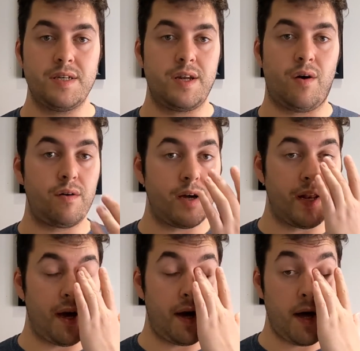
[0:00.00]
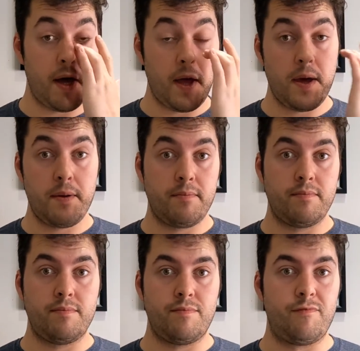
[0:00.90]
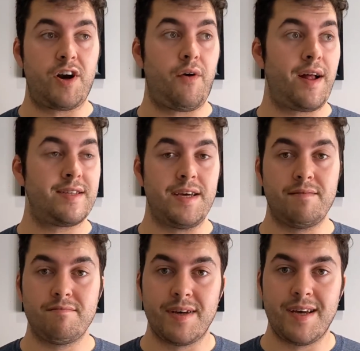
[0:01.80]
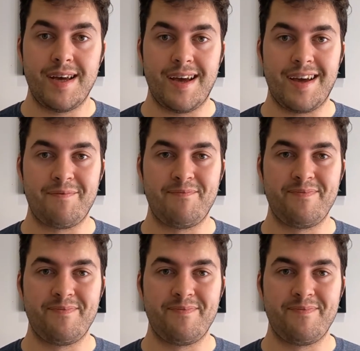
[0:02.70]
you're not gonna regret it.